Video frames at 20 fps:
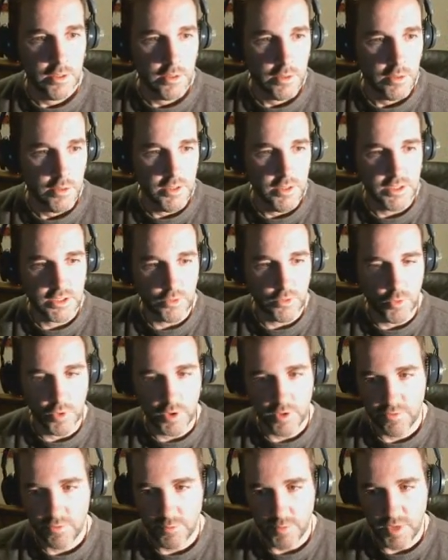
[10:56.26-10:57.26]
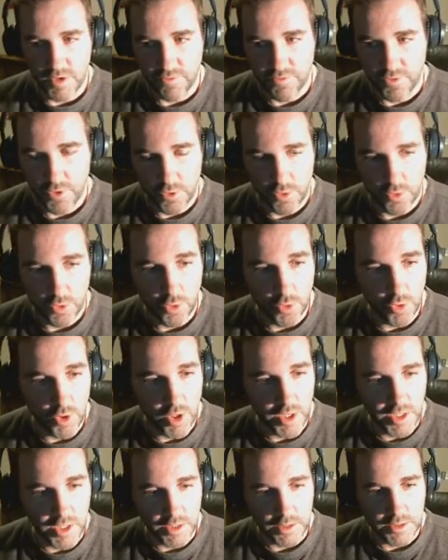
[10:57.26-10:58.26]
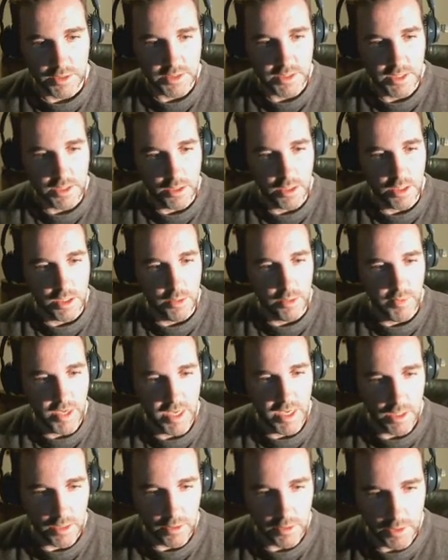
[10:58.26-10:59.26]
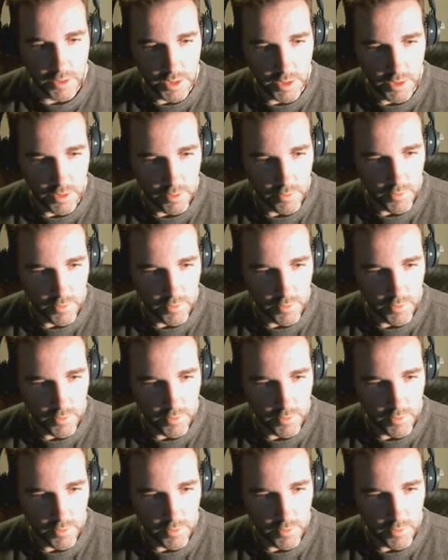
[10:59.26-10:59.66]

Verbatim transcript: And this will work for my phone, or I can set it automatically.